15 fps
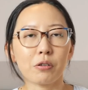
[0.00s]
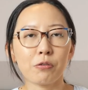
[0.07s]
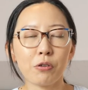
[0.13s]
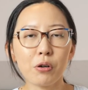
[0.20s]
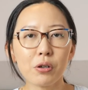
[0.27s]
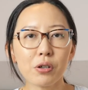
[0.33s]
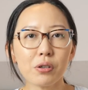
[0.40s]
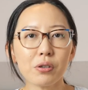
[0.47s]
a
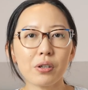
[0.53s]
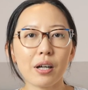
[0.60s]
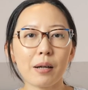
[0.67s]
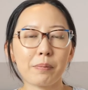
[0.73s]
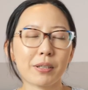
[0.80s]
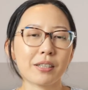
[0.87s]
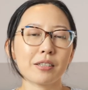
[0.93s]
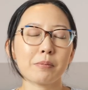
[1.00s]
photo
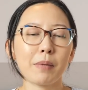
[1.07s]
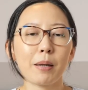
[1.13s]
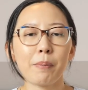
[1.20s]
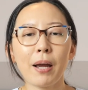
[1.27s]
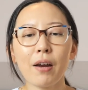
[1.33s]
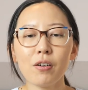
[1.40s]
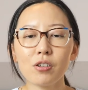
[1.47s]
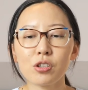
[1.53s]
because my
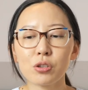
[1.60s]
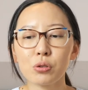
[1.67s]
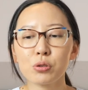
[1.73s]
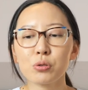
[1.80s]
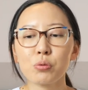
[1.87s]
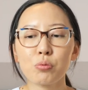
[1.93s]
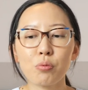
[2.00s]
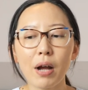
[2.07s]
parents
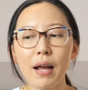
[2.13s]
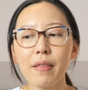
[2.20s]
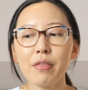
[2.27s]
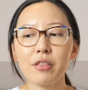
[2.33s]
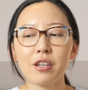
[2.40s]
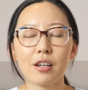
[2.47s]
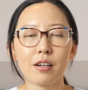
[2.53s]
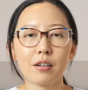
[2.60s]
used to
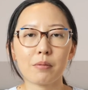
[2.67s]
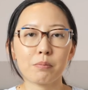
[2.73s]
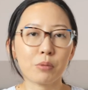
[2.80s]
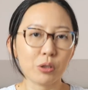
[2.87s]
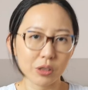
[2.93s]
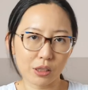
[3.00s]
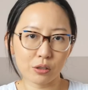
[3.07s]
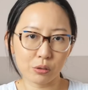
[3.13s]
run their
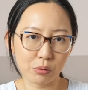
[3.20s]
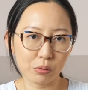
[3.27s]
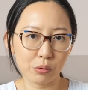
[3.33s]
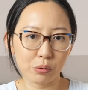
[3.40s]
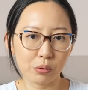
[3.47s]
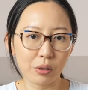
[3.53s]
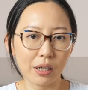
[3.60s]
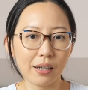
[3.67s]
music
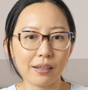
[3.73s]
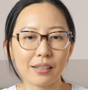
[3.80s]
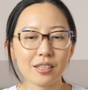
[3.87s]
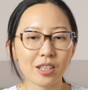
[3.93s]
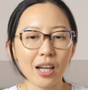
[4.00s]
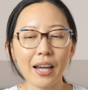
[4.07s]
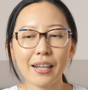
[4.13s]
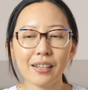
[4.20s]
school in
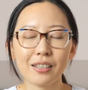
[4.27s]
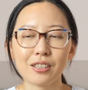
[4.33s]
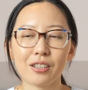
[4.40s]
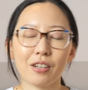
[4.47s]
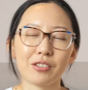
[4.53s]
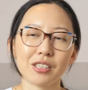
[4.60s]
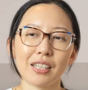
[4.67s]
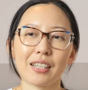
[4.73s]
China. So
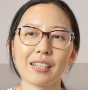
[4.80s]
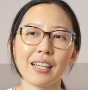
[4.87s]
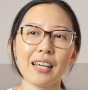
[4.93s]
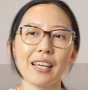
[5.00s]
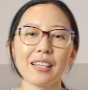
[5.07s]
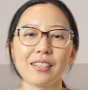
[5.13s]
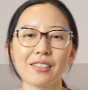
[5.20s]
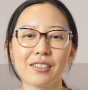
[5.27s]
I was
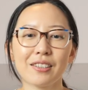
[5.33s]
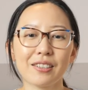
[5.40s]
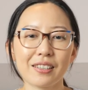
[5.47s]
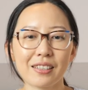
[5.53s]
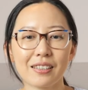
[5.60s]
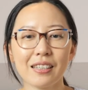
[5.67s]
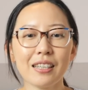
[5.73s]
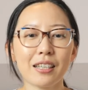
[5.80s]
hey,
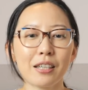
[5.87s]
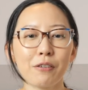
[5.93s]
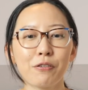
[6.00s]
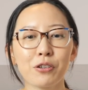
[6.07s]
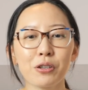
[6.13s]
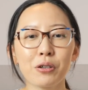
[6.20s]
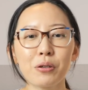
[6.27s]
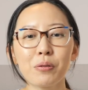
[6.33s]
look,
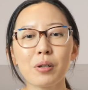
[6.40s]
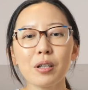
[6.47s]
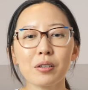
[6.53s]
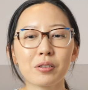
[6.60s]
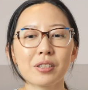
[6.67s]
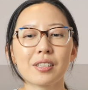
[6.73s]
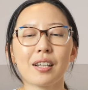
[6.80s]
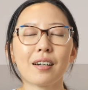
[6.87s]
if you were
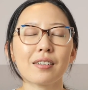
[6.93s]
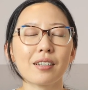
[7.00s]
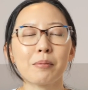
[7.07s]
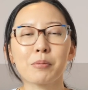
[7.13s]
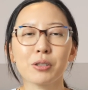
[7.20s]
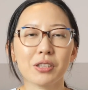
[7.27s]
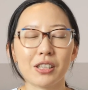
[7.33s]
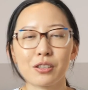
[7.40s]
to start a
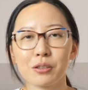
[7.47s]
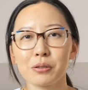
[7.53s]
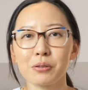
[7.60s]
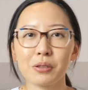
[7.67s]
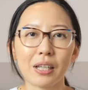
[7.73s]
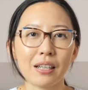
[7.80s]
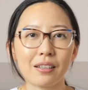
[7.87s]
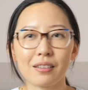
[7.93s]
music
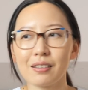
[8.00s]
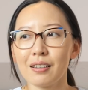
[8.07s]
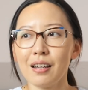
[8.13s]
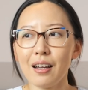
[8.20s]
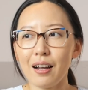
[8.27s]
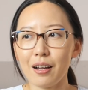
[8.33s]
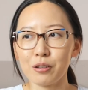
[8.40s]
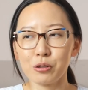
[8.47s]
school in
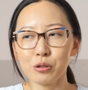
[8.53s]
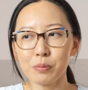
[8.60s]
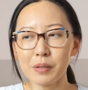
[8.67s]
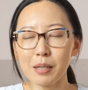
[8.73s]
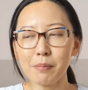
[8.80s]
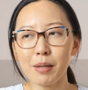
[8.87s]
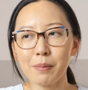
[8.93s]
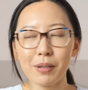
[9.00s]

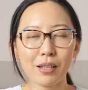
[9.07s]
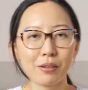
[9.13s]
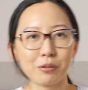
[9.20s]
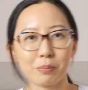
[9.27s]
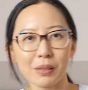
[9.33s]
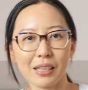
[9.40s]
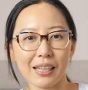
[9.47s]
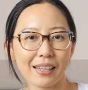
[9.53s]
Dublin, maybe it
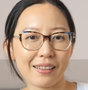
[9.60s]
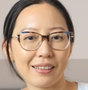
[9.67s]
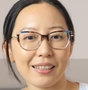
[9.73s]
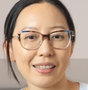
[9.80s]
will be like